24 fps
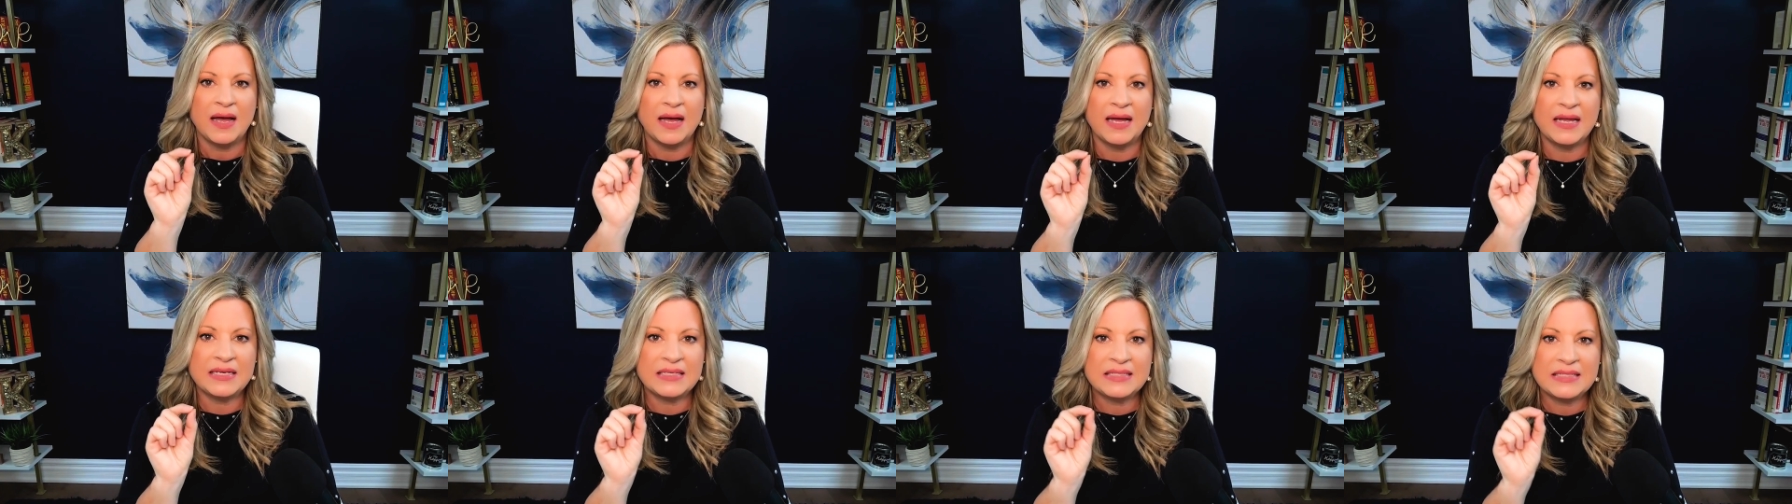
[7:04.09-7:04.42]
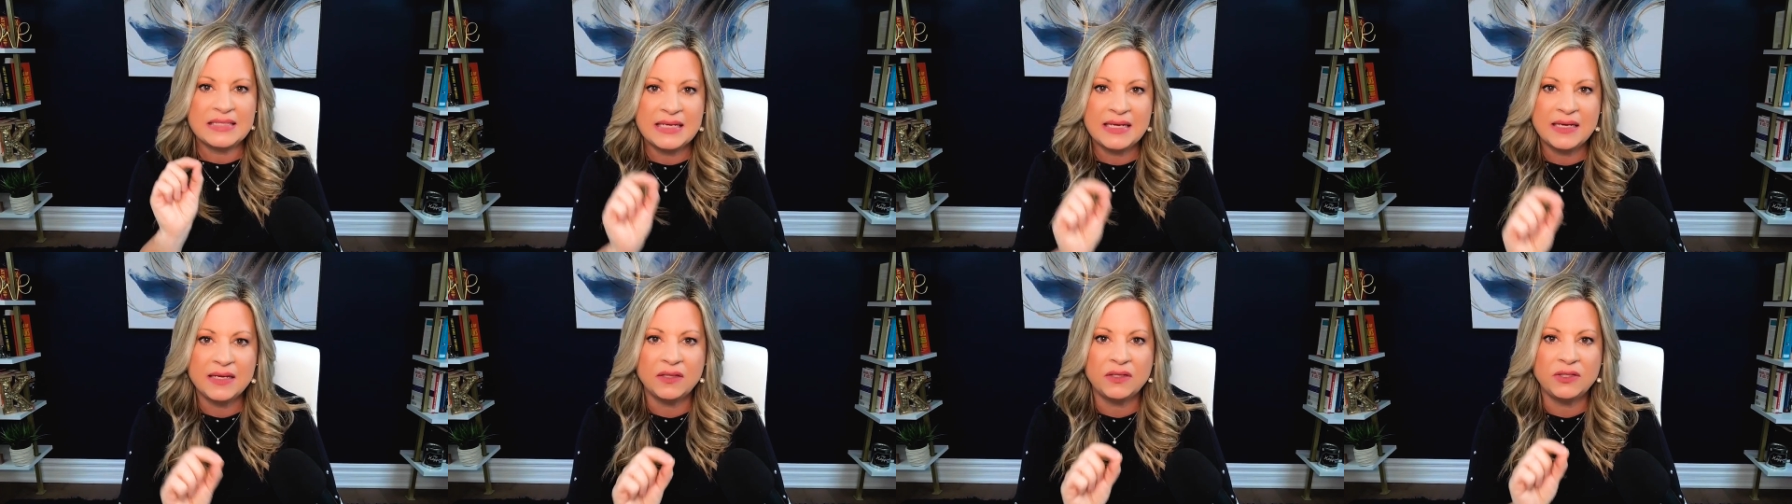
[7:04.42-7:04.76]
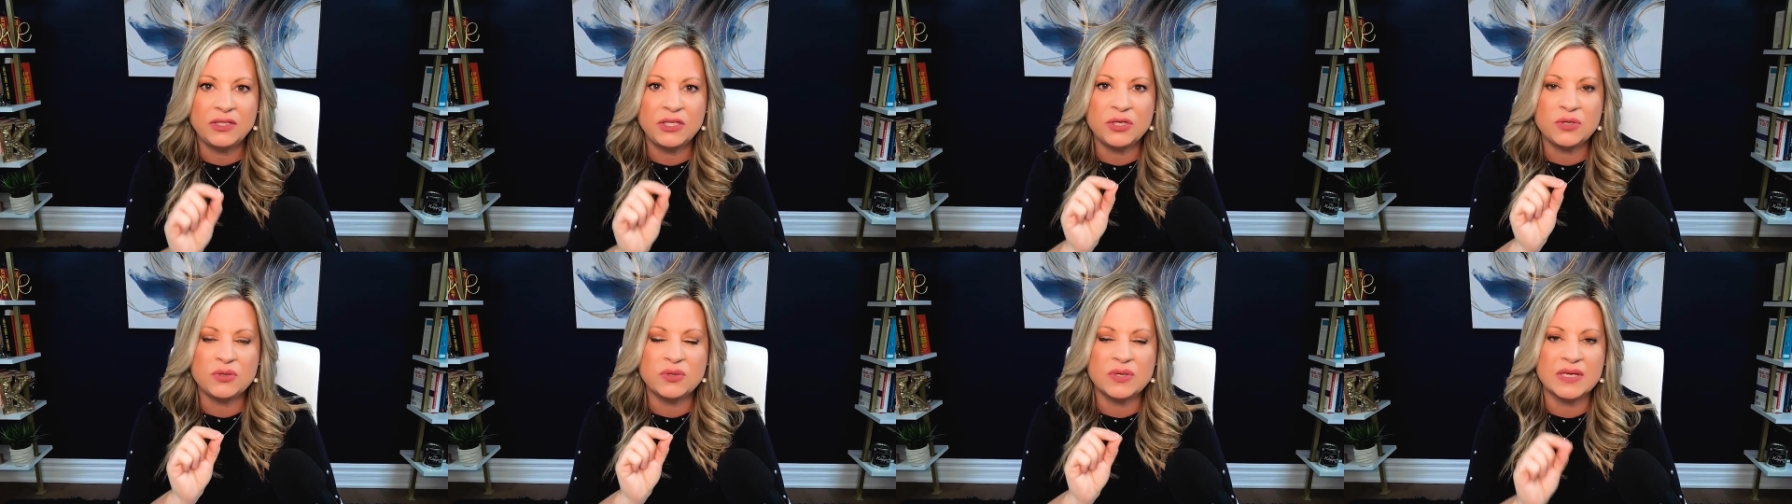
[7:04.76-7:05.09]

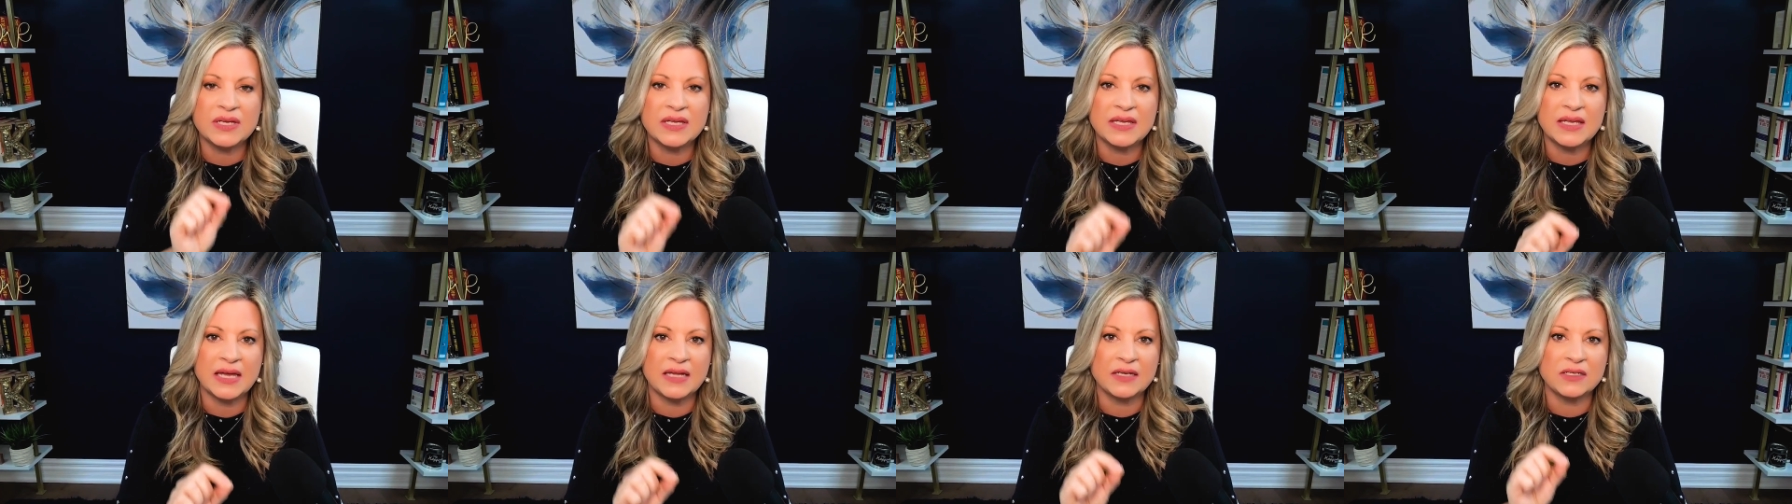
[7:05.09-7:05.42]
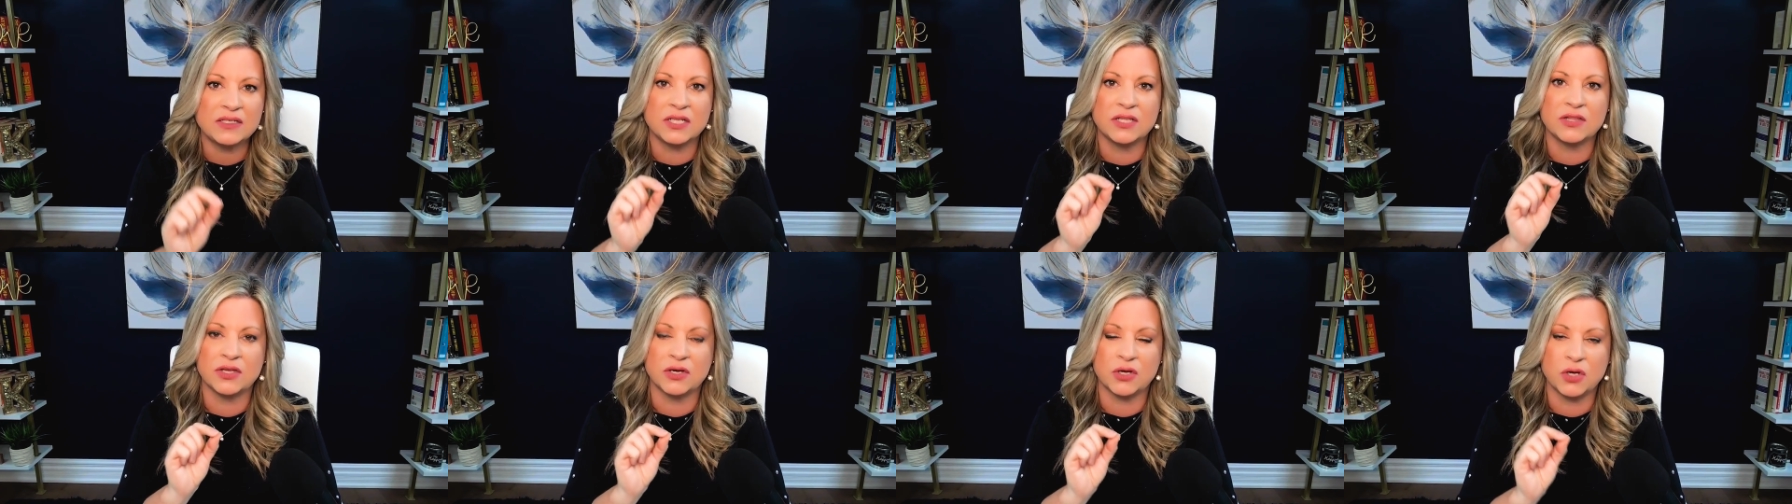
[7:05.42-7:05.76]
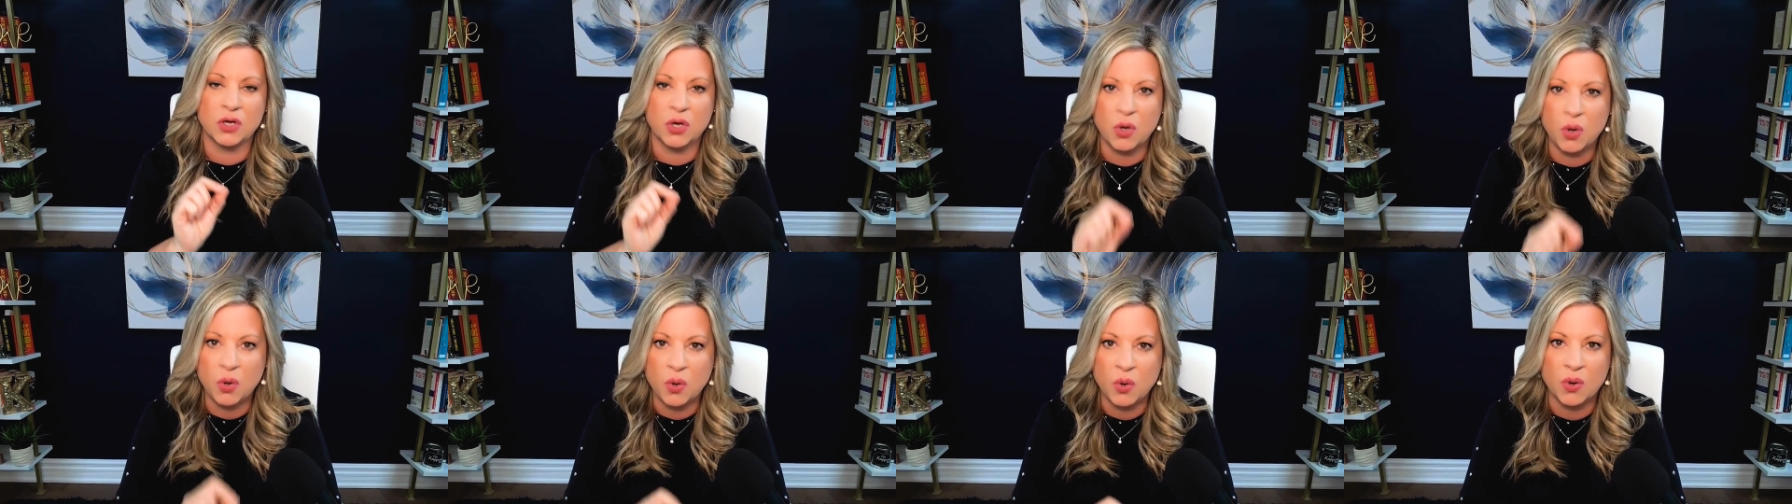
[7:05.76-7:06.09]
Until you can get to the
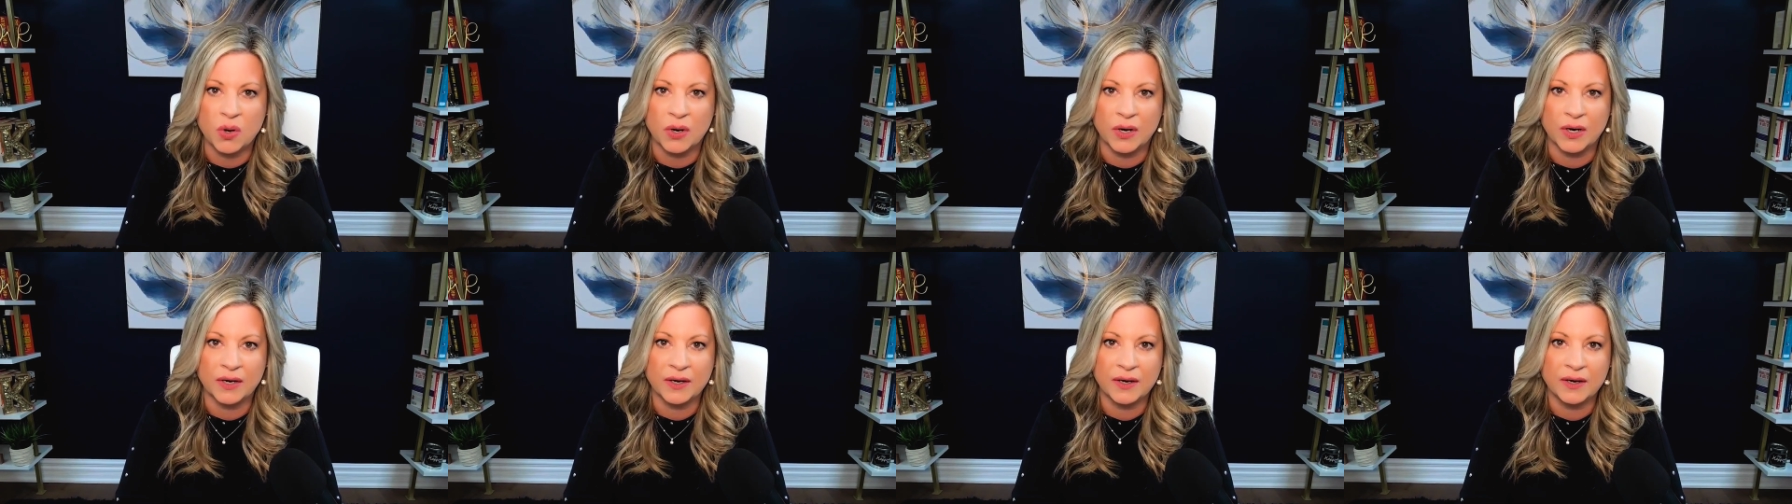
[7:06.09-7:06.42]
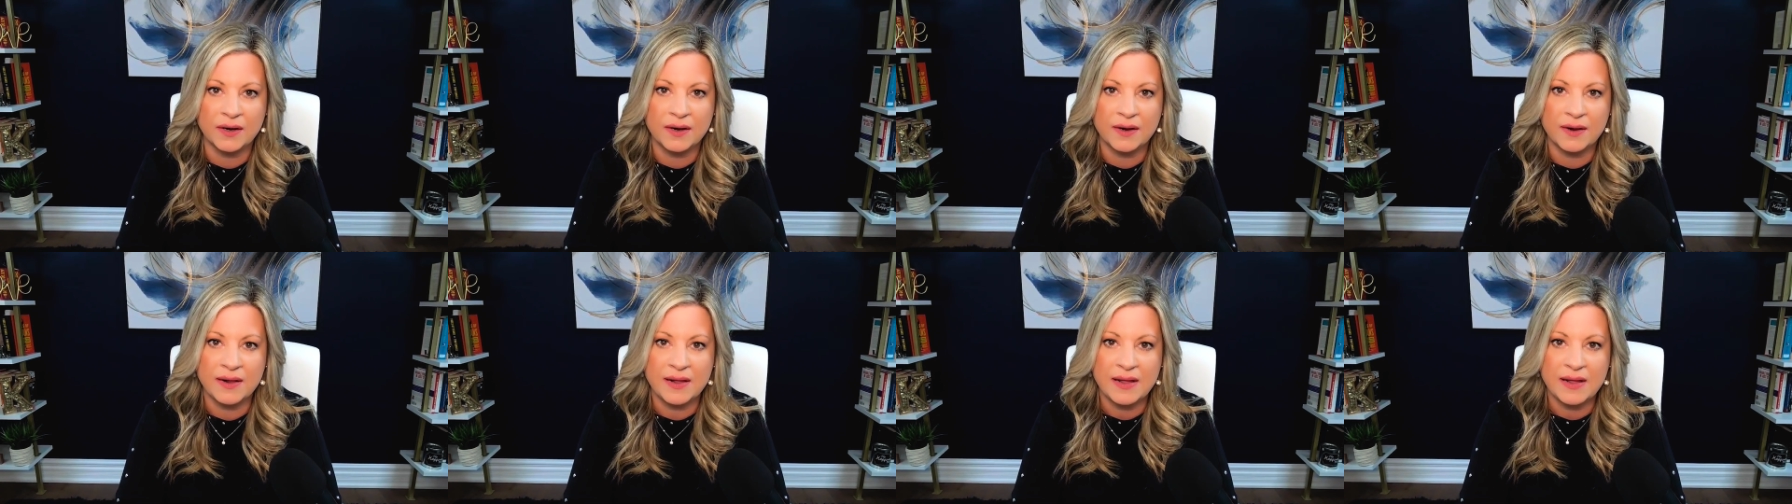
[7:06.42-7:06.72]
core,